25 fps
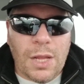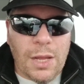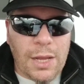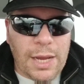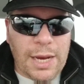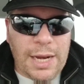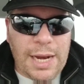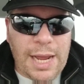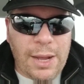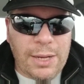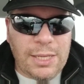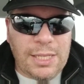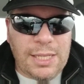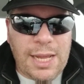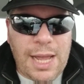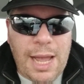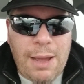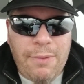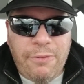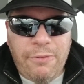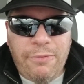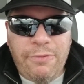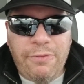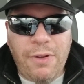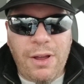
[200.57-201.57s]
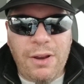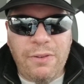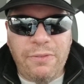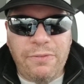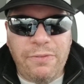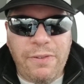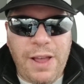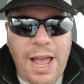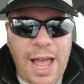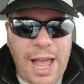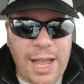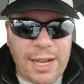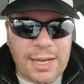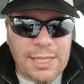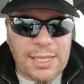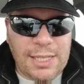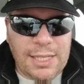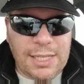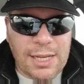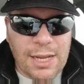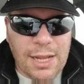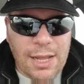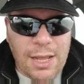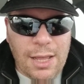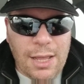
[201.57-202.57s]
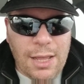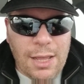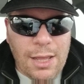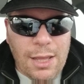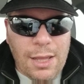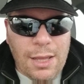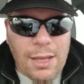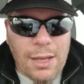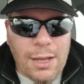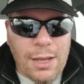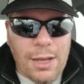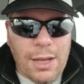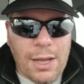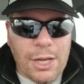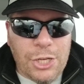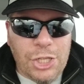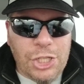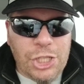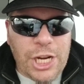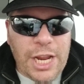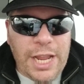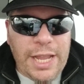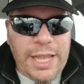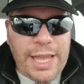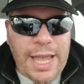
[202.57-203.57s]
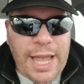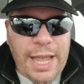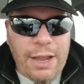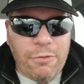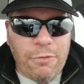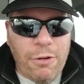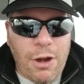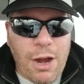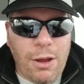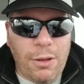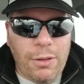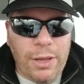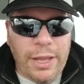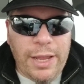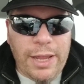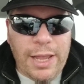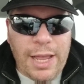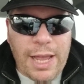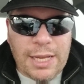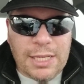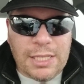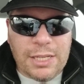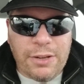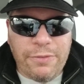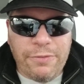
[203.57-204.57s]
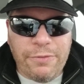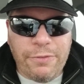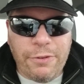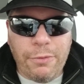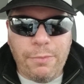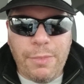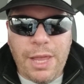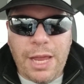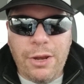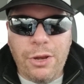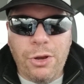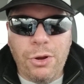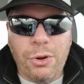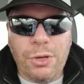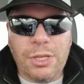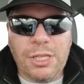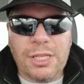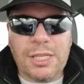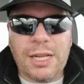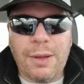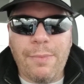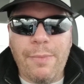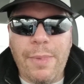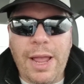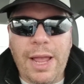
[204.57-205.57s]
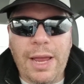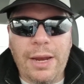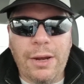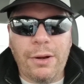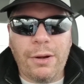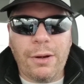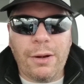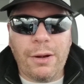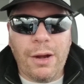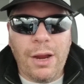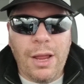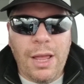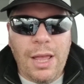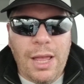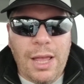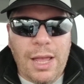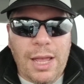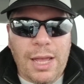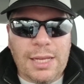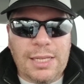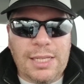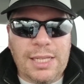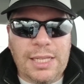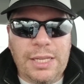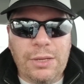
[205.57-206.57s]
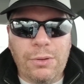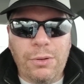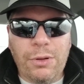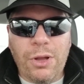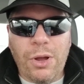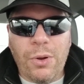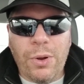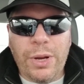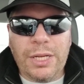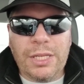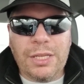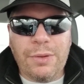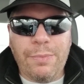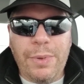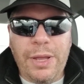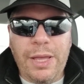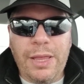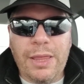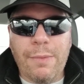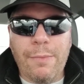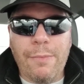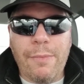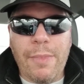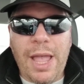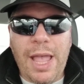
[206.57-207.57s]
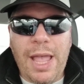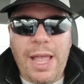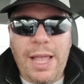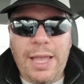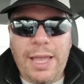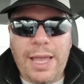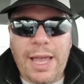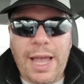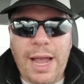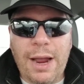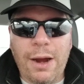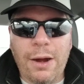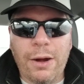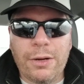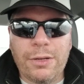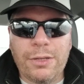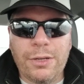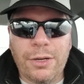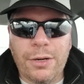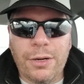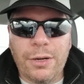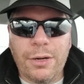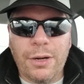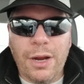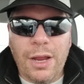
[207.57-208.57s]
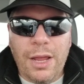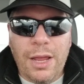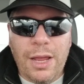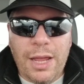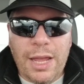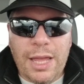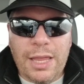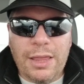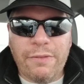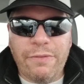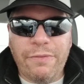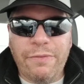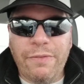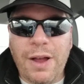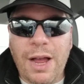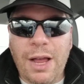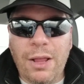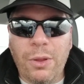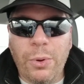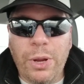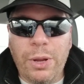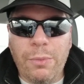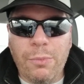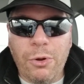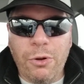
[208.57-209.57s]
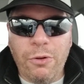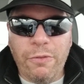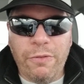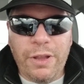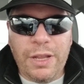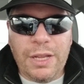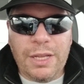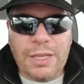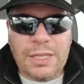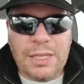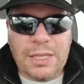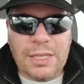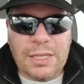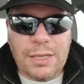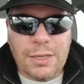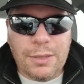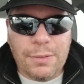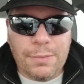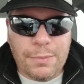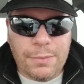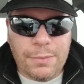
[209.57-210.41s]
And now it's time for fun facts. J.K. Rowling has confirmed that Newt Scamander is still going to be the main character in the following movies.